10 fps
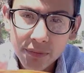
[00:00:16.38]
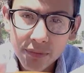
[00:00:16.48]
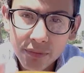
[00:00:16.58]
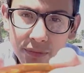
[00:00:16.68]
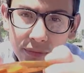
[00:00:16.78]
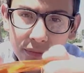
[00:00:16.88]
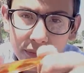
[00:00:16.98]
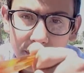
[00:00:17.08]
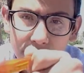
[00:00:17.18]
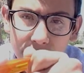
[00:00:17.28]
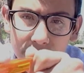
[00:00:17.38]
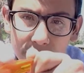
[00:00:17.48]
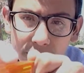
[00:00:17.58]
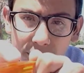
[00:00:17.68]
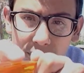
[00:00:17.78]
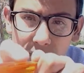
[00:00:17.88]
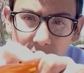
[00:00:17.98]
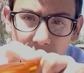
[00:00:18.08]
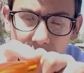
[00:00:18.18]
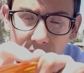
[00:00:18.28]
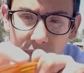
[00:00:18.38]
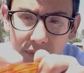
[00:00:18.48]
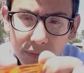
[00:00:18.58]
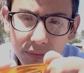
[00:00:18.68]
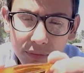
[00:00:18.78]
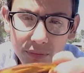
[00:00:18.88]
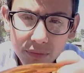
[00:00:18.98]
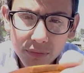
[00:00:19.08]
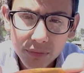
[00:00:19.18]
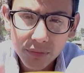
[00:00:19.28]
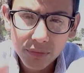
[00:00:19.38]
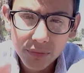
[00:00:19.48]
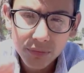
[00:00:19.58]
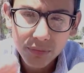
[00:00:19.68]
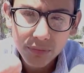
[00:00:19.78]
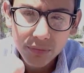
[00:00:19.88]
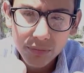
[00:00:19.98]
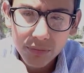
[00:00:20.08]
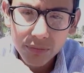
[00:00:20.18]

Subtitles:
Nothing is said.